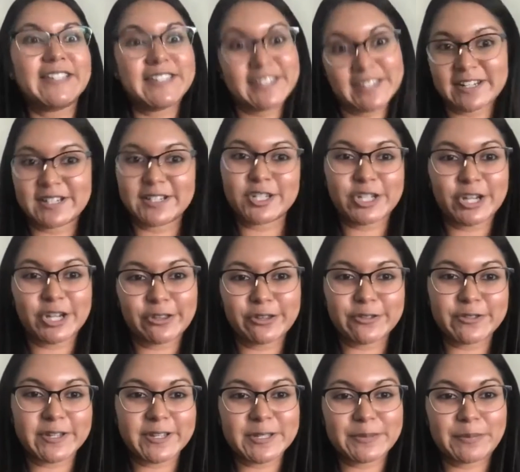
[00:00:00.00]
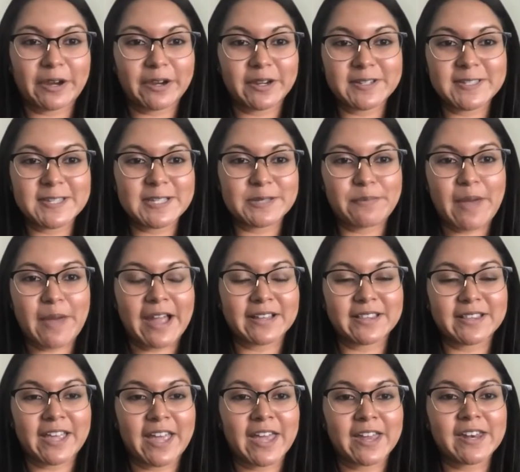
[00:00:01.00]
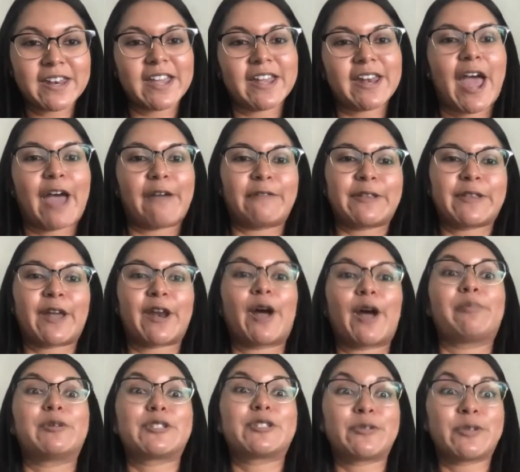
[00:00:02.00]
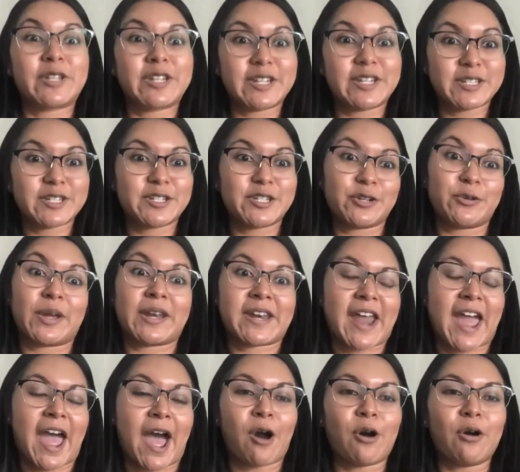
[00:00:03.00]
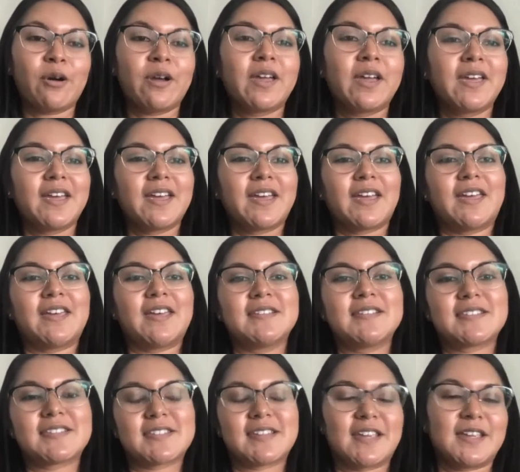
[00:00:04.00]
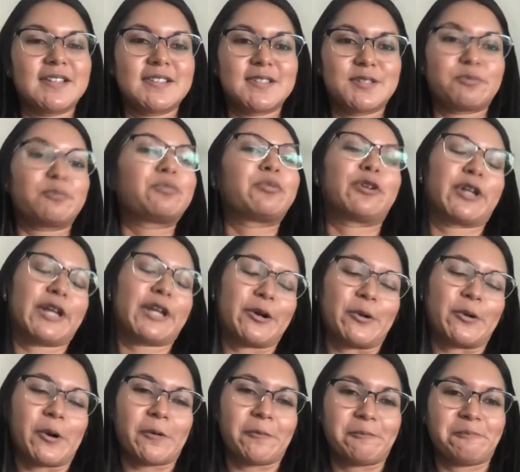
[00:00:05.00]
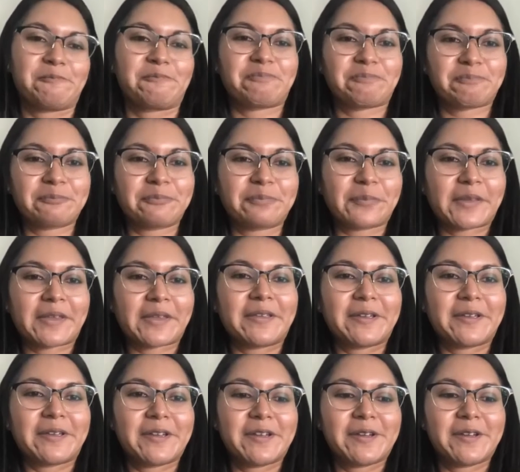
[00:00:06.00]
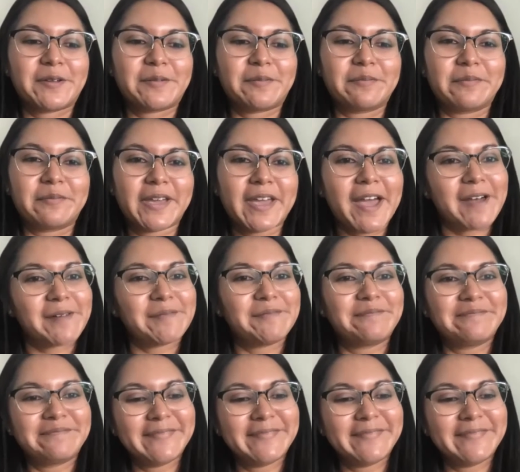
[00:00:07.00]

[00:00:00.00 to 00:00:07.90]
I didn't share those experiences back then, and having that opportunity to do it now is pretty cool. But yeah.